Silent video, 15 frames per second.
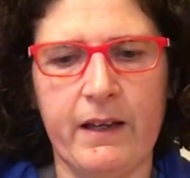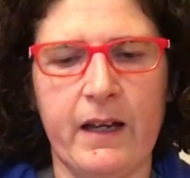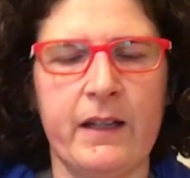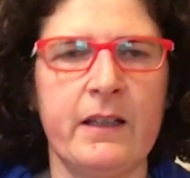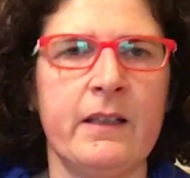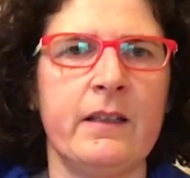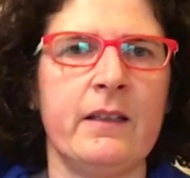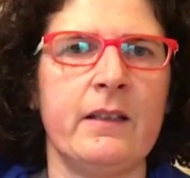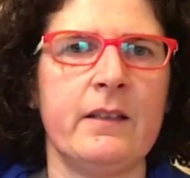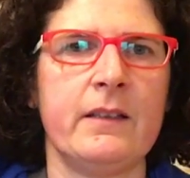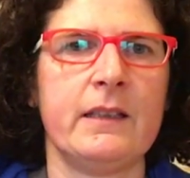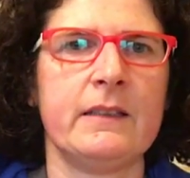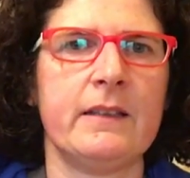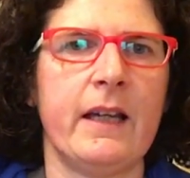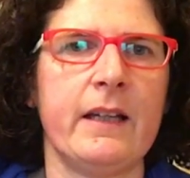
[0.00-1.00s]
I
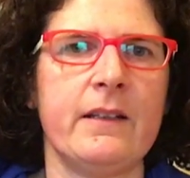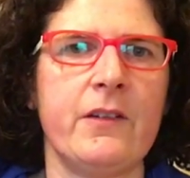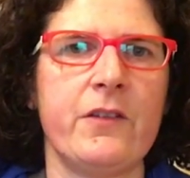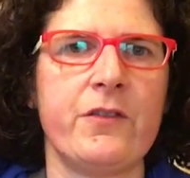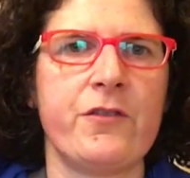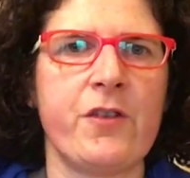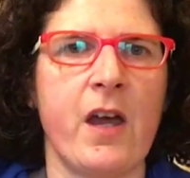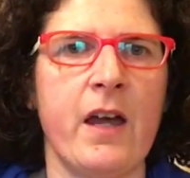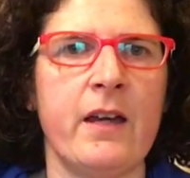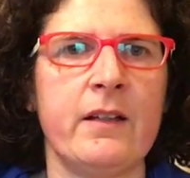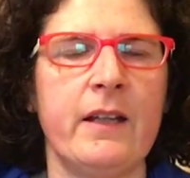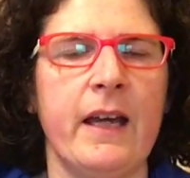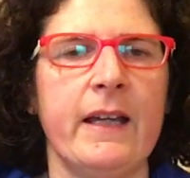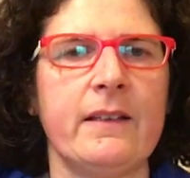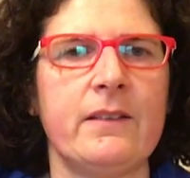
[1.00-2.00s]
and then
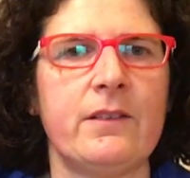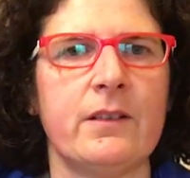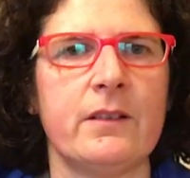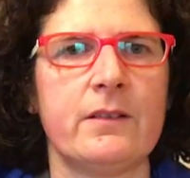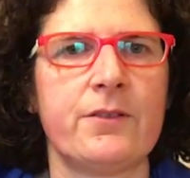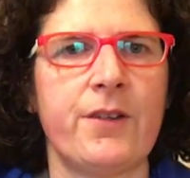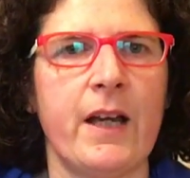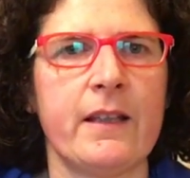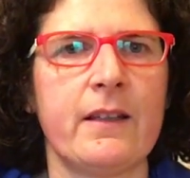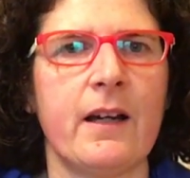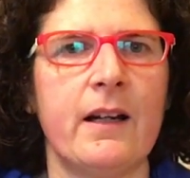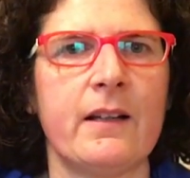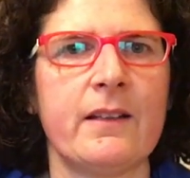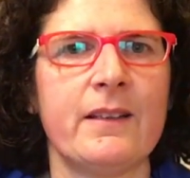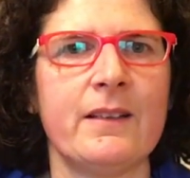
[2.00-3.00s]
John at the Trad
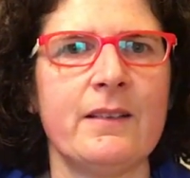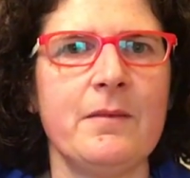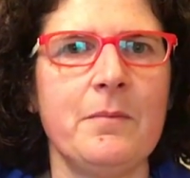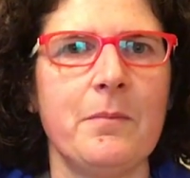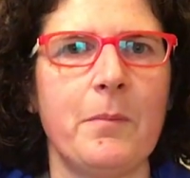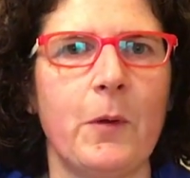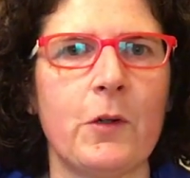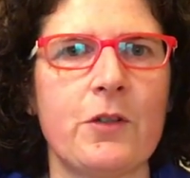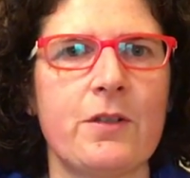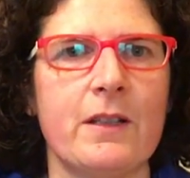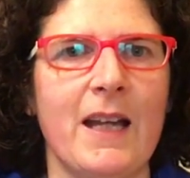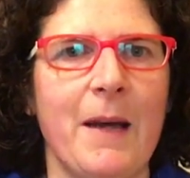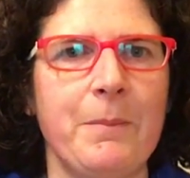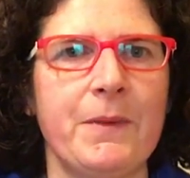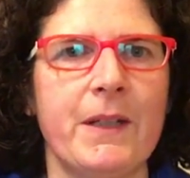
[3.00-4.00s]
Garden post
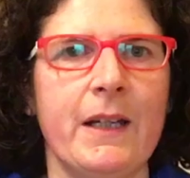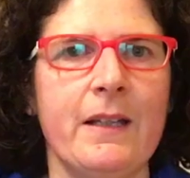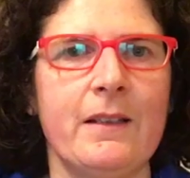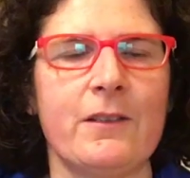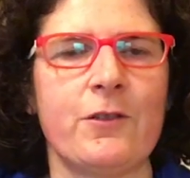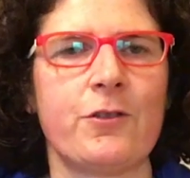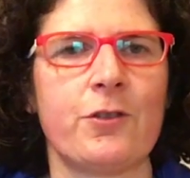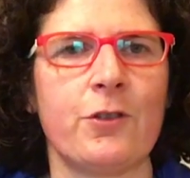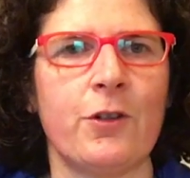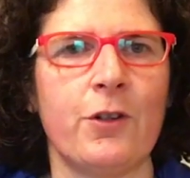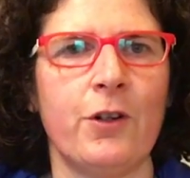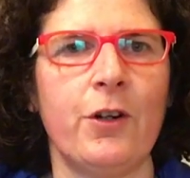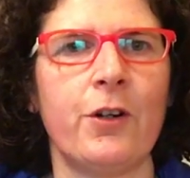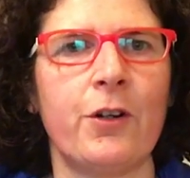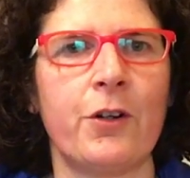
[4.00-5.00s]
an update and
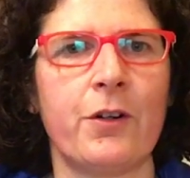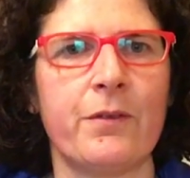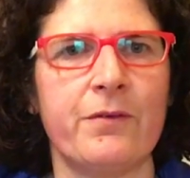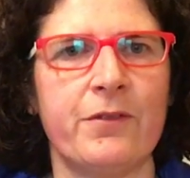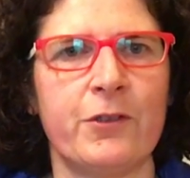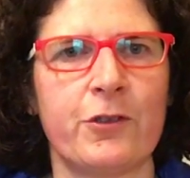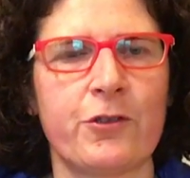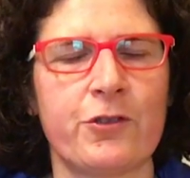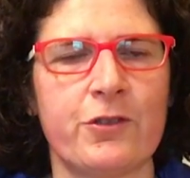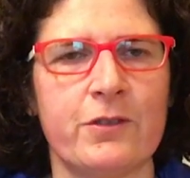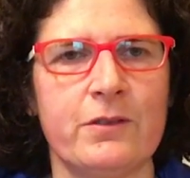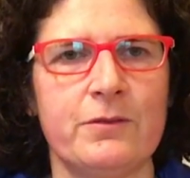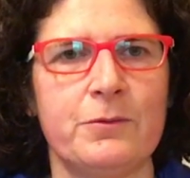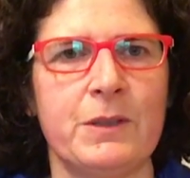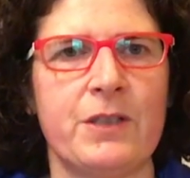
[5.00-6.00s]
show her
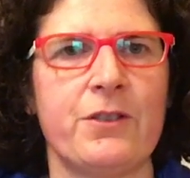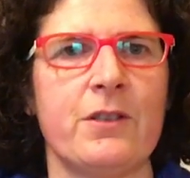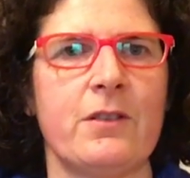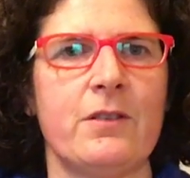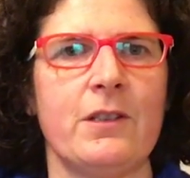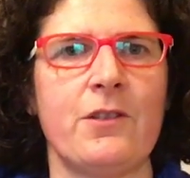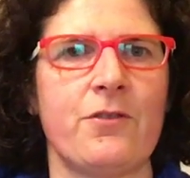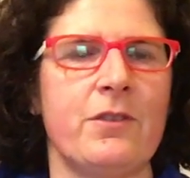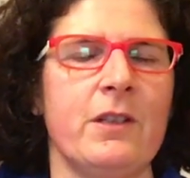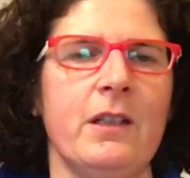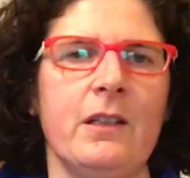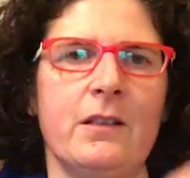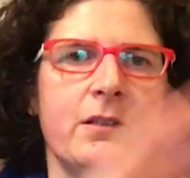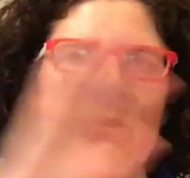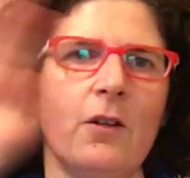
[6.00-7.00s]
version which is stitched
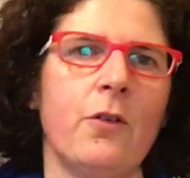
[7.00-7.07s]
in